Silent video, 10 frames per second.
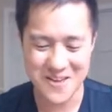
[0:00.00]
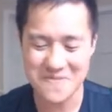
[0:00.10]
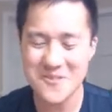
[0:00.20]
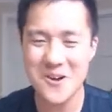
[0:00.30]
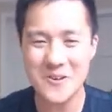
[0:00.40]
If
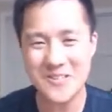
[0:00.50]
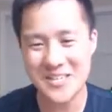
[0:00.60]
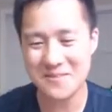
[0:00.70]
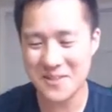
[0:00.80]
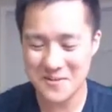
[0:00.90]
you know what's
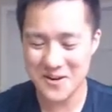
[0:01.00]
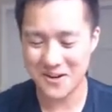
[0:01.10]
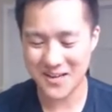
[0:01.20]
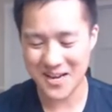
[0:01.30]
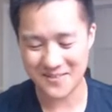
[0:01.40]
up, let me know
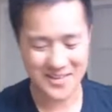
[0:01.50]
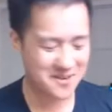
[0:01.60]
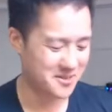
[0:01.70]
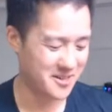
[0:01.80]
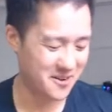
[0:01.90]
in a comment
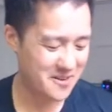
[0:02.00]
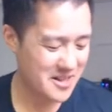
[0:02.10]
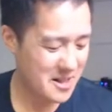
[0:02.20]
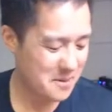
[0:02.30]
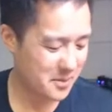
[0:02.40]
down below.
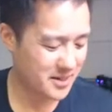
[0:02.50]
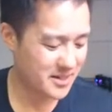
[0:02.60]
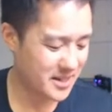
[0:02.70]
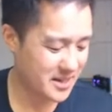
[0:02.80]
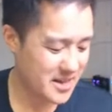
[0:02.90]
But
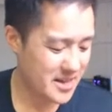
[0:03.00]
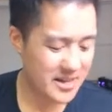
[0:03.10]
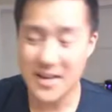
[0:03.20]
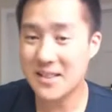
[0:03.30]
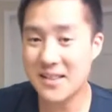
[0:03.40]
uh,
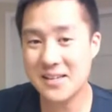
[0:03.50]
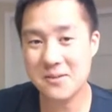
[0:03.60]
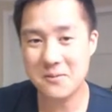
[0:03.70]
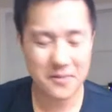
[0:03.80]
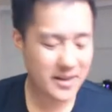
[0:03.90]
yeah, thanks
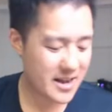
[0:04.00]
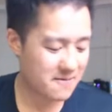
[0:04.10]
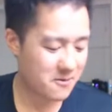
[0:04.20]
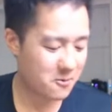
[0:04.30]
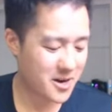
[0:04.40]
so
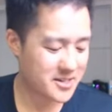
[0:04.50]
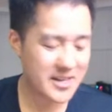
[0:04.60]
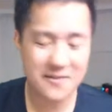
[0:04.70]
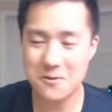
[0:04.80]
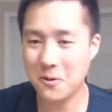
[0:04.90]
again for
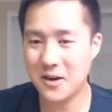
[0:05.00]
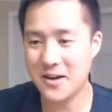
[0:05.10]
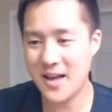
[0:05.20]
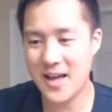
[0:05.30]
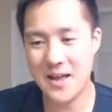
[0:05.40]
watching
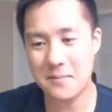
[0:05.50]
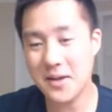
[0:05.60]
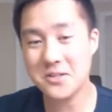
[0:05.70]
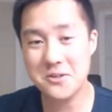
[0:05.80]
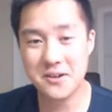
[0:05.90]
everyone, and make
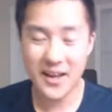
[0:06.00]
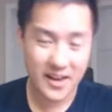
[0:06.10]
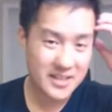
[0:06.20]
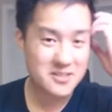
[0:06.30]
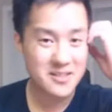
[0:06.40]
sure you get
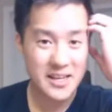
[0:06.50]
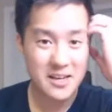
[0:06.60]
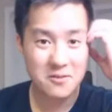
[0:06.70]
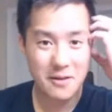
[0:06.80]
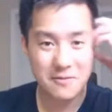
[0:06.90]
enter that
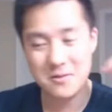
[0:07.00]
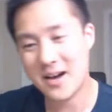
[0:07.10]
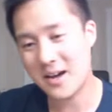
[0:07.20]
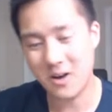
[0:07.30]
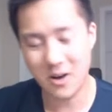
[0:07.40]
giveaway if you
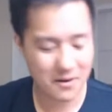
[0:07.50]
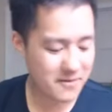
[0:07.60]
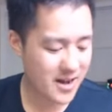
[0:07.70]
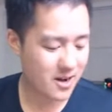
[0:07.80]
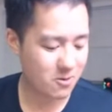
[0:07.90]
not have
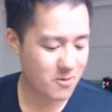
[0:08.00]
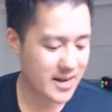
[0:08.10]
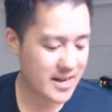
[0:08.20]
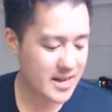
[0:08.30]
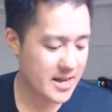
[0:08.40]
not
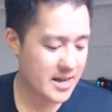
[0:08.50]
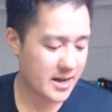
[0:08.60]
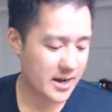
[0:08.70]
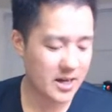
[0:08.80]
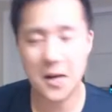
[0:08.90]
already.
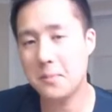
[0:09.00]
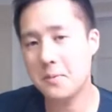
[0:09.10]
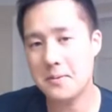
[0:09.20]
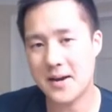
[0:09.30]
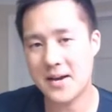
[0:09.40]
Uh, a couple
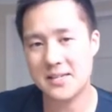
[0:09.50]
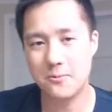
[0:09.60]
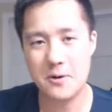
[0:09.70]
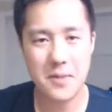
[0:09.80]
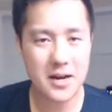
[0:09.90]
people
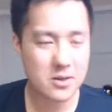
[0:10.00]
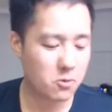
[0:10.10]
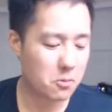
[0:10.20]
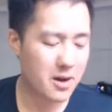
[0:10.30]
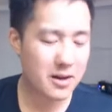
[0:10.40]
asking, we might
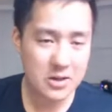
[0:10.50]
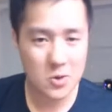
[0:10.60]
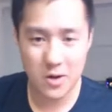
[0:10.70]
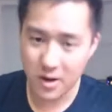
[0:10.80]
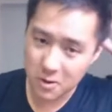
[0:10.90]
we'll probably
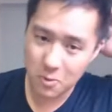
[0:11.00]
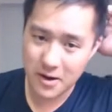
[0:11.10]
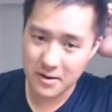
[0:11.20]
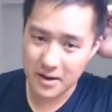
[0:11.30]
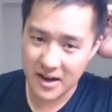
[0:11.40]
do another
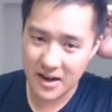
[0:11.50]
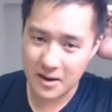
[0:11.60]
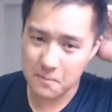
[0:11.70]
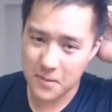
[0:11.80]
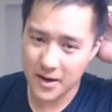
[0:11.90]
one.
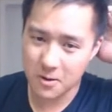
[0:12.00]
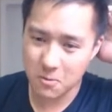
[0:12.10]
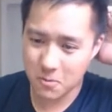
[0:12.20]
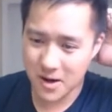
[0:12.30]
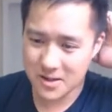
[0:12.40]
Um, I
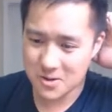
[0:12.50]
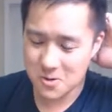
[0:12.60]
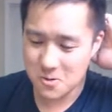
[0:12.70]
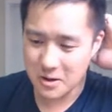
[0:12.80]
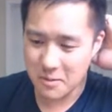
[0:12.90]
don't want
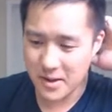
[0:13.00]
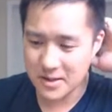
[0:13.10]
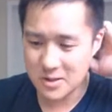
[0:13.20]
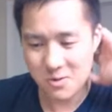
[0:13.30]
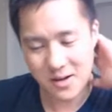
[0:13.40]
to
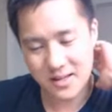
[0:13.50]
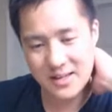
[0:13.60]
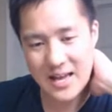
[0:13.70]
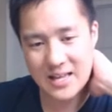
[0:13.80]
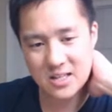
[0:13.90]
commit to it
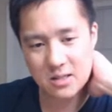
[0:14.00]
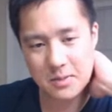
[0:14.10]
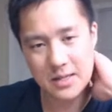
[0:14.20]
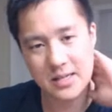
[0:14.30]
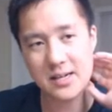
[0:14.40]
yet, just
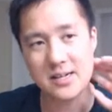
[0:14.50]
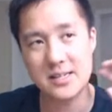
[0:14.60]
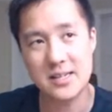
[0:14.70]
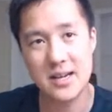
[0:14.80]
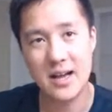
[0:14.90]

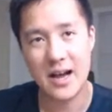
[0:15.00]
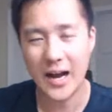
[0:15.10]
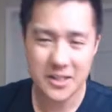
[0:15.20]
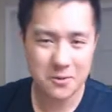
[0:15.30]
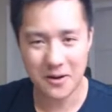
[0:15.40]
because I
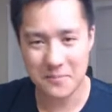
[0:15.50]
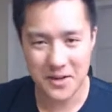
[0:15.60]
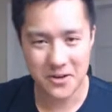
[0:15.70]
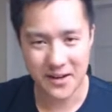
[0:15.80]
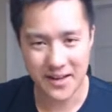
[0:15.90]
actually want to make
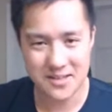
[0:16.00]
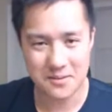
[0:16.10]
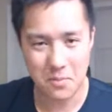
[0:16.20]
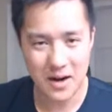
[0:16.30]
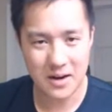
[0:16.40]
sure I get
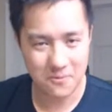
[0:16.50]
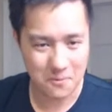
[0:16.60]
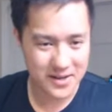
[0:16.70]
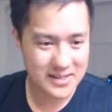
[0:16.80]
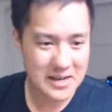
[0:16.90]
some product for
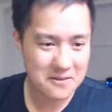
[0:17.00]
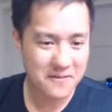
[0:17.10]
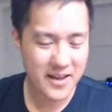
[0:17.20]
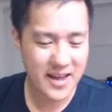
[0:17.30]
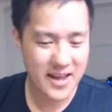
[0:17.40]

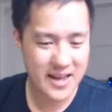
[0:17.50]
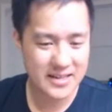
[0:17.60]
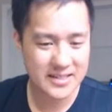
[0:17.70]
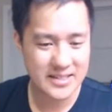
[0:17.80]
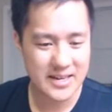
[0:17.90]
myself
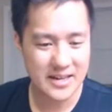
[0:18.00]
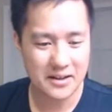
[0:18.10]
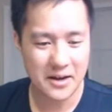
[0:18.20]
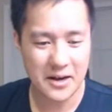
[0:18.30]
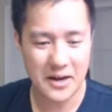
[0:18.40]
and.
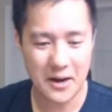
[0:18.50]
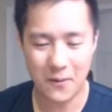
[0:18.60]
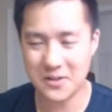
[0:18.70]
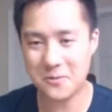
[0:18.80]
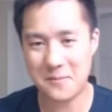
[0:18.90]
Uh, I
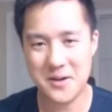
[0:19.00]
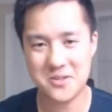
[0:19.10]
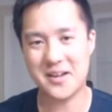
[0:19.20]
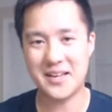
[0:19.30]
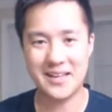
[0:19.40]
actually want to make
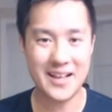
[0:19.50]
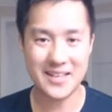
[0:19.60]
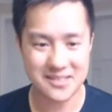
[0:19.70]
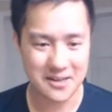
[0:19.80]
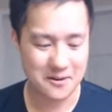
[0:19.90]
sure I can
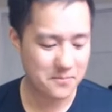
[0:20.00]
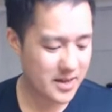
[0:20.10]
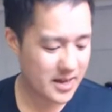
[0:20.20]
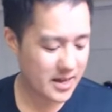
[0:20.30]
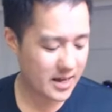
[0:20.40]
get some,
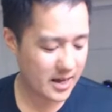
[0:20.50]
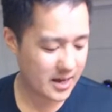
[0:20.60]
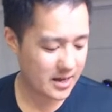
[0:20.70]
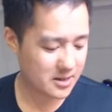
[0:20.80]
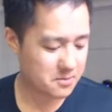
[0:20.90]

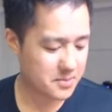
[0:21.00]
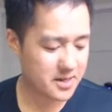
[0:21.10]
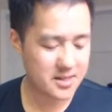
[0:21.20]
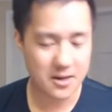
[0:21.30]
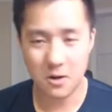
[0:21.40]
uh, just
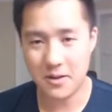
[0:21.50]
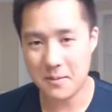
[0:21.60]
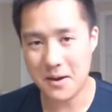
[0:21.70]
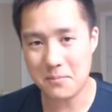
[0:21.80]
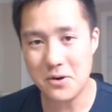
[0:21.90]
because I know that
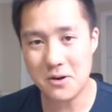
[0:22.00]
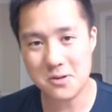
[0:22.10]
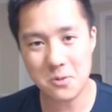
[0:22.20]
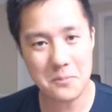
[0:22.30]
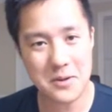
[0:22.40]
my
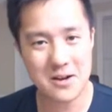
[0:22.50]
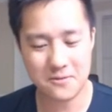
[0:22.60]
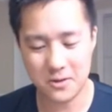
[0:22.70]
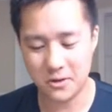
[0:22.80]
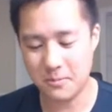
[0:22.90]
pre-orders won't be here
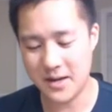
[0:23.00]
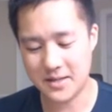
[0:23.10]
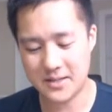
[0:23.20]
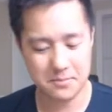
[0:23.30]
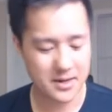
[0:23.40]
for a little
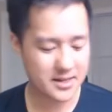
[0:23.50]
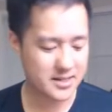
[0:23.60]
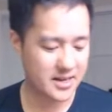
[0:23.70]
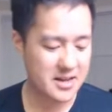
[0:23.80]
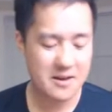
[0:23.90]
bit. But
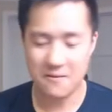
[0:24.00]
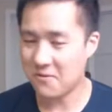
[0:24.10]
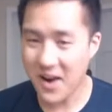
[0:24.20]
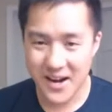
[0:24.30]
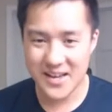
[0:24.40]
uh,
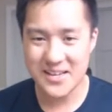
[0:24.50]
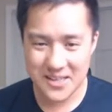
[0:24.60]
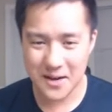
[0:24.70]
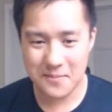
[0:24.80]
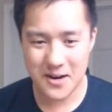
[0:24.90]
Friday's
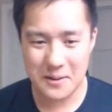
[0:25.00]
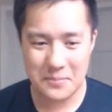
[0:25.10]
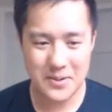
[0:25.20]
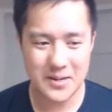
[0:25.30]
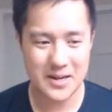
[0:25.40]
coming
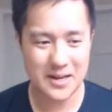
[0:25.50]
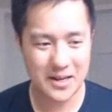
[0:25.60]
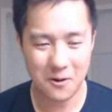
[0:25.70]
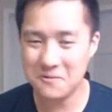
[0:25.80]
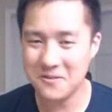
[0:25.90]
up.
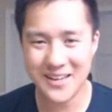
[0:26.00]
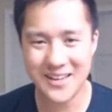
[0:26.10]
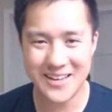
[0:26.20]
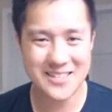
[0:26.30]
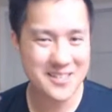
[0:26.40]
Uh, hopefully, I can
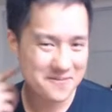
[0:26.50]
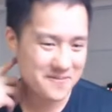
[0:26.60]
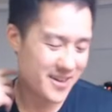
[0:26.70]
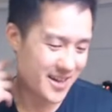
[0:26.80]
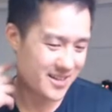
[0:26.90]
get
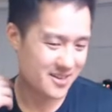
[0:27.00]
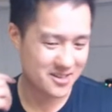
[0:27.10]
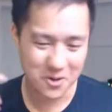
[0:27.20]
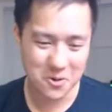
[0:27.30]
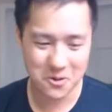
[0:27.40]
some at a
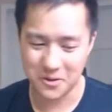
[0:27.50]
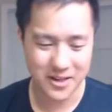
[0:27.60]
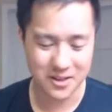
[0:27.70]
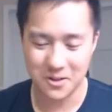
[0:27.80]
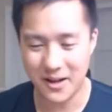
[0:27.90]
local,
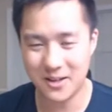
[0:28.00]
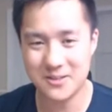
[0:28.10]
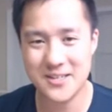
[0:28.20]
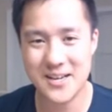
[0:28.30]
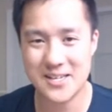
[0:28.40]
like a
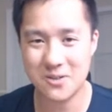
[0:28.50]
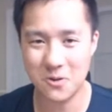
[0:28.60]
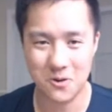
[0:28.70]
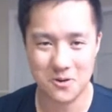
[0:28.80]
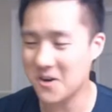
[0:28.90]
LGS
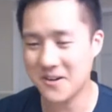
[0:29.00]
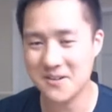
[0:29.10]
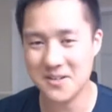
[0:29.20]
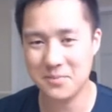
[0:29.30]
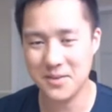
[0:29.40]
or Target
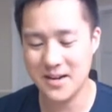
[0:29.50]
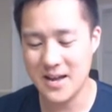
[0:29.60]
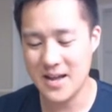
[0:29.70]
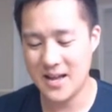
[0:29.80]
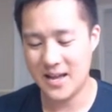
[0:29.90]
or something.
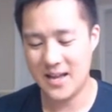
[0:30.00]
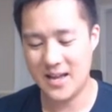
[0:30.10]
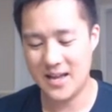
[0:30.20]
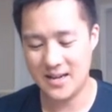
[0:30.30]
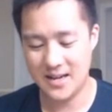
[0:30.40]

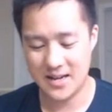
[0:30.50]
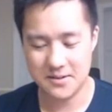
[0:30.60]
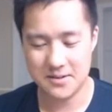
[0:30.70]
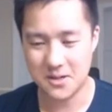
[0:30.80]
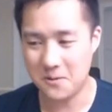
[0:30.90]
And uh,
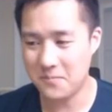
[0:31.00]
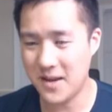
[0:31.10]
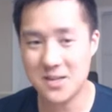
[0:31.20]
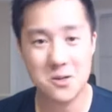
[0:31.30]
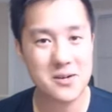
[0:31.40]
so,
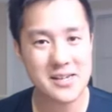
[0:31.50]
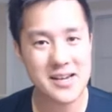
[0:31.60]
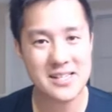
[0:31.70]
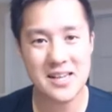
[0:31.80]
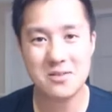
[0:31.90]
as always,
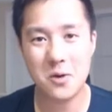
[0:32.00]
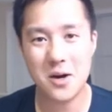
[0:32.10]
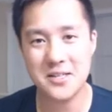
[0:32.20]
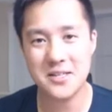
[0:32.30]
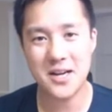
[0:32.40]
guys, thanks for
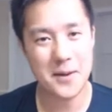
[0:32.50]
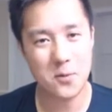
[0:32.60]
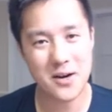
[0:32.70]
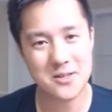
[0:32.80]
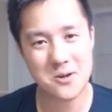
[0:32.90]
watching. I'm
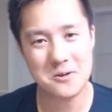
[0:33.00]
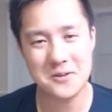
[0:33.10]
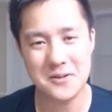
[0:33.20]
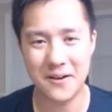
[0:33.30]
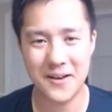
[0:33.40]
Moana Turtle,
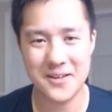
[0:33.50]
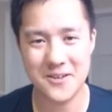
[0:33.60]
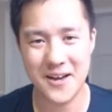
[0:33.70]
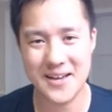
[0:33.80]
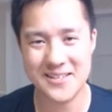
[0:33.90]
and I'll catch you
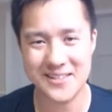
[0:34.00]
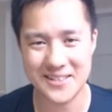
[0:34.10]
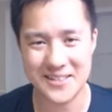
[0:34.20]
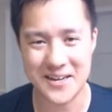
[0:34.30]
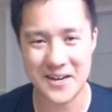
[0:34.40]
guys
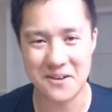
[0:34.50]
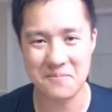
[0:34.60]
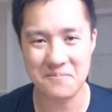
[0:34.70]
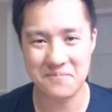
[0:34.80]
next time.